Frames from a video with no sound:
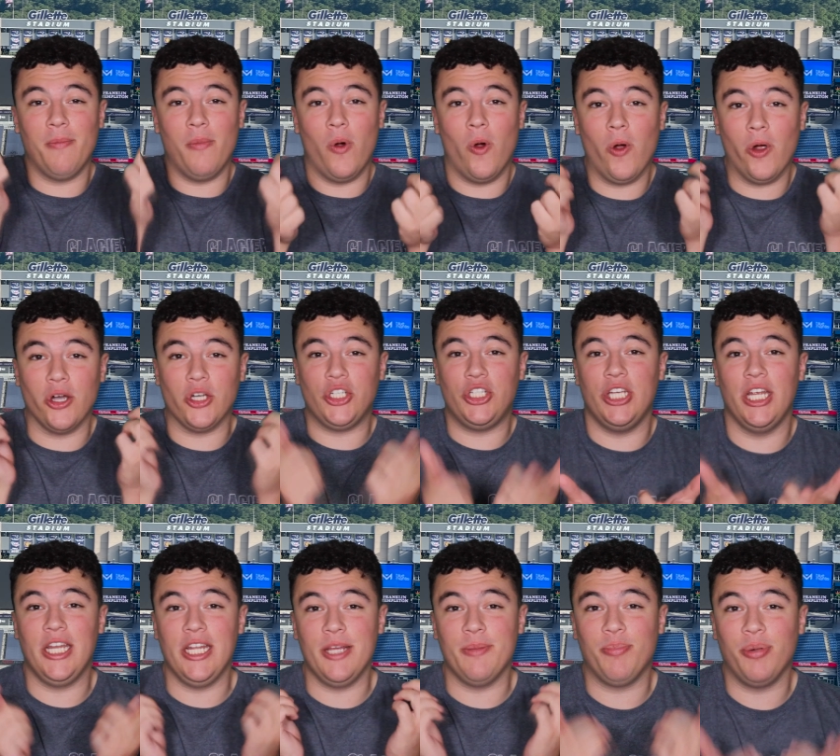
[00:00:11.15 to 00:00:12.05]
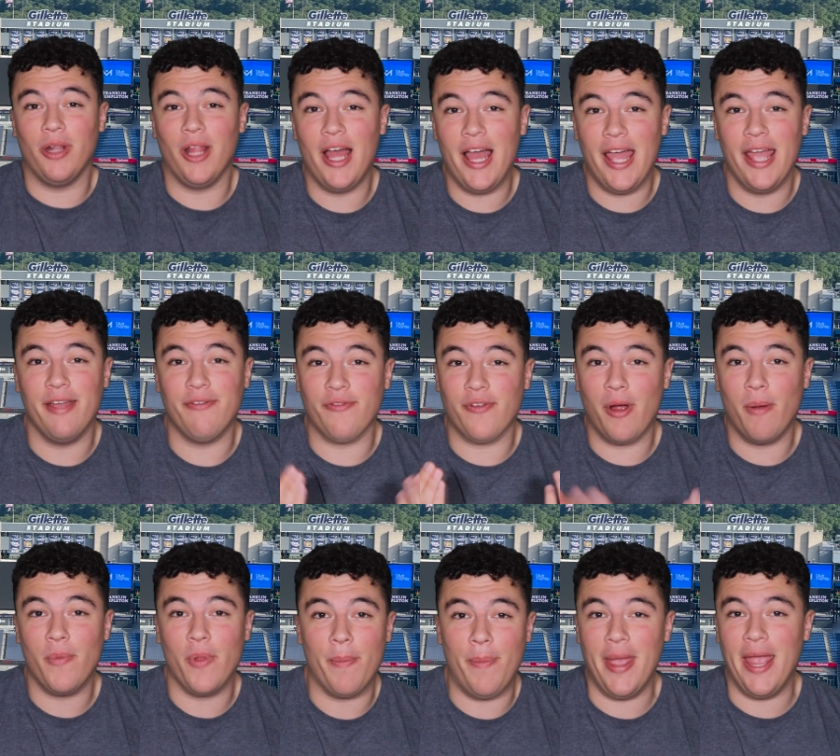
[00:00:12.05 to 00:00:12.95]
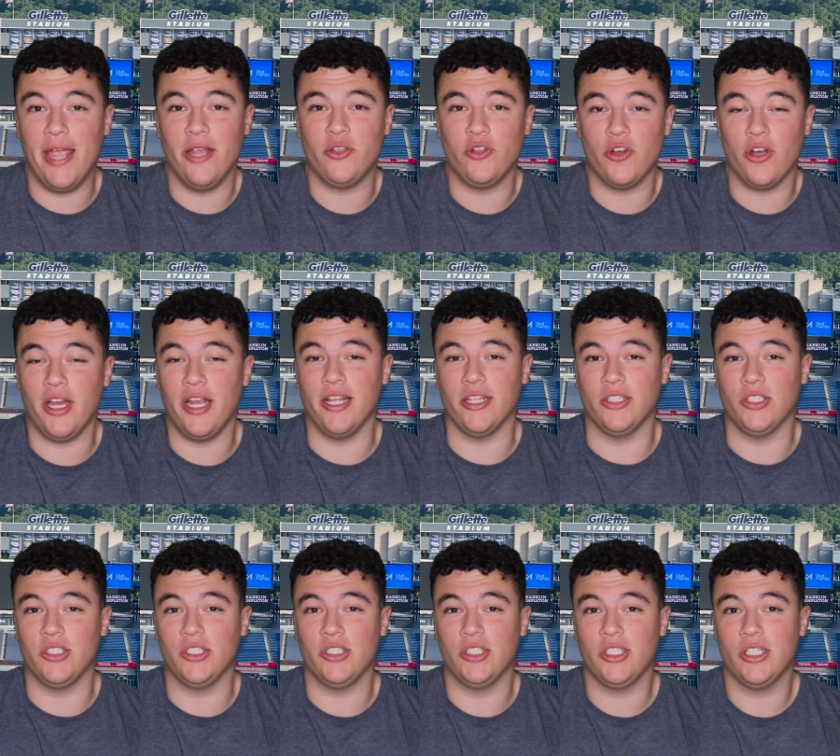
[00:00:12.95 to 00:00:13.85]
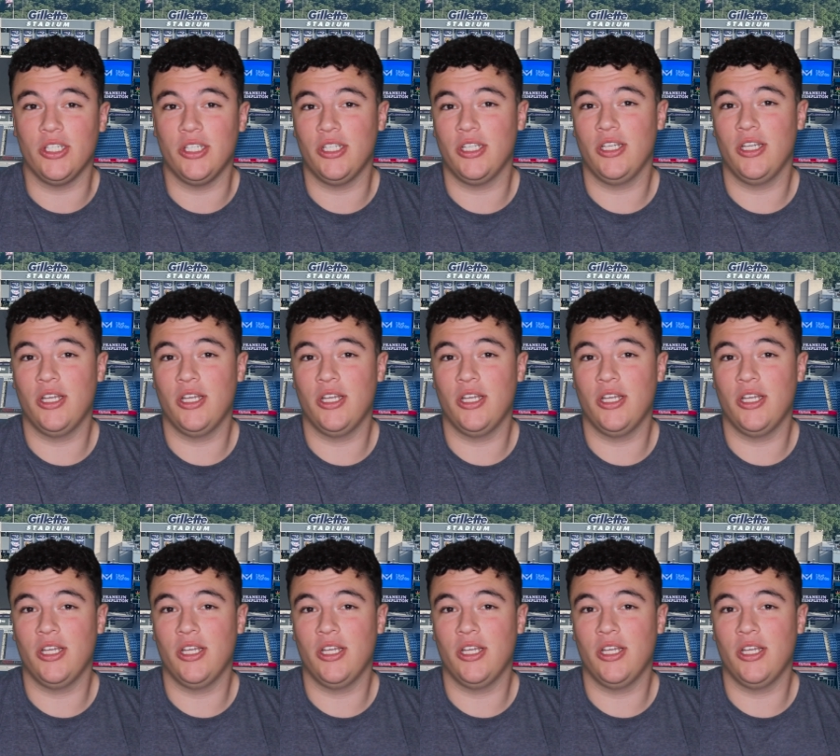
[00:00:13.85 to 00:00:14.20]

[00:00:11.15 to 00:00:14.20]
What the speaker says: more shitty play from the Patriots,